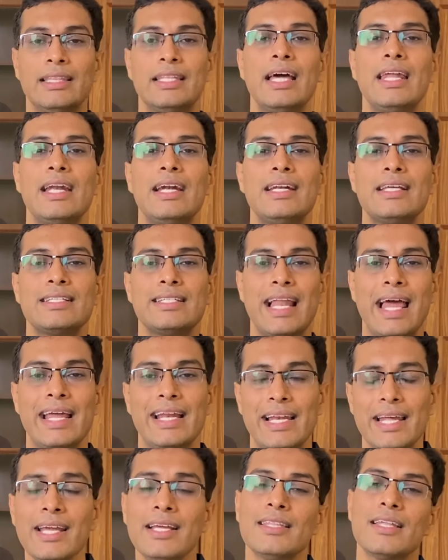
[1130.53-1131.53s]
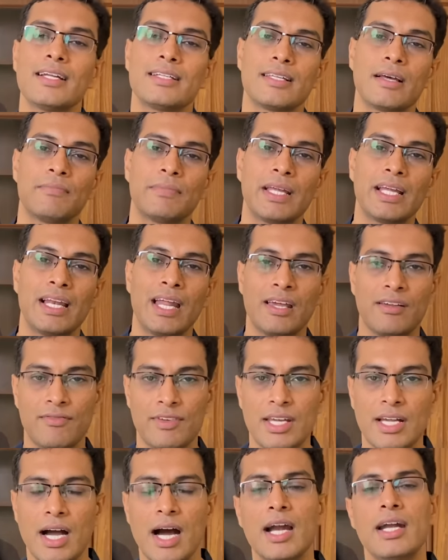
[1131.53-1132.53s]
then it is likely that something like
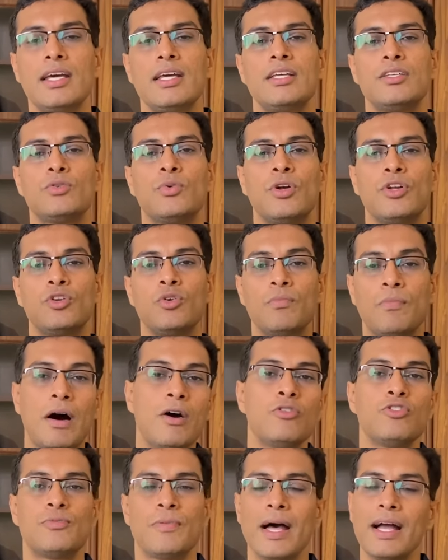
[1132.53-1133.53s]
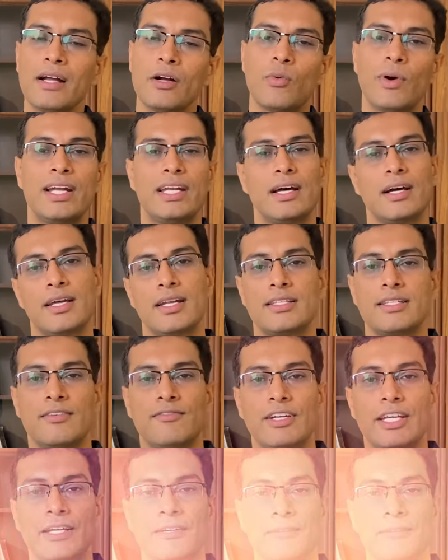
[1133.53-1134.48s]
V-Guard is going to bounce back quite aggressively.